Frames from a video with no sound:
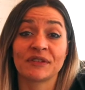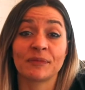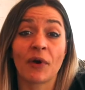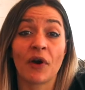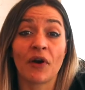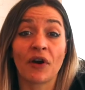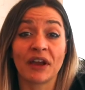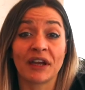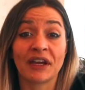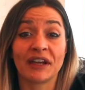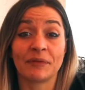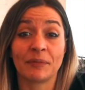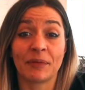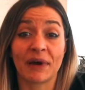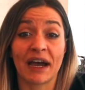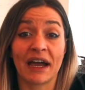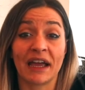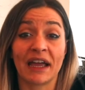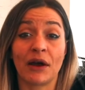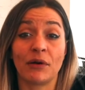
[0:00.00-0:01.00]
supported
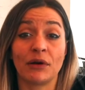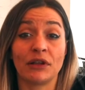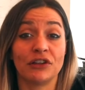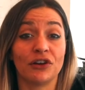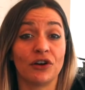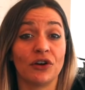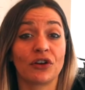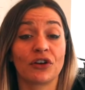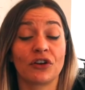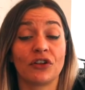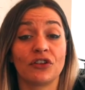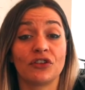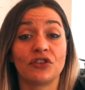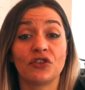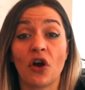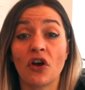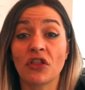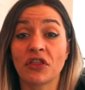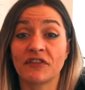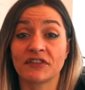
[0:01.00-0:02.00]
by our local
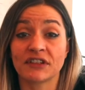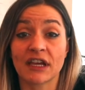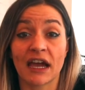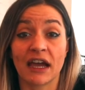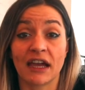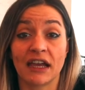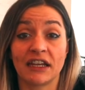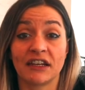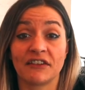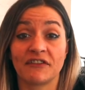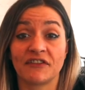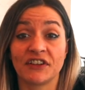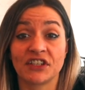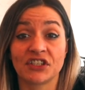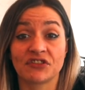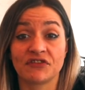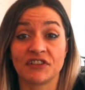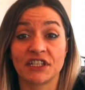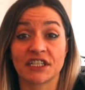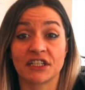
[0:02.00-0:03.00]
North of Tyne
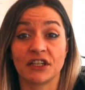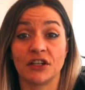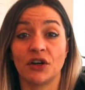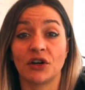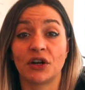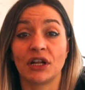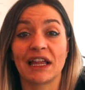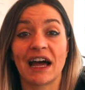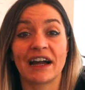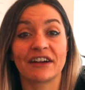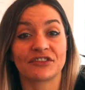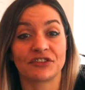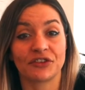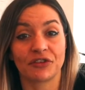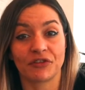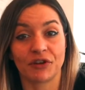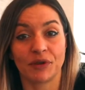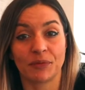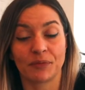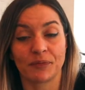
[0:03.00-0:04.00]
Fisheries Local Action
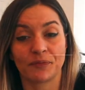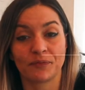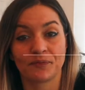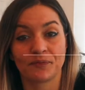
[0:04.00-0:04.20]
Group.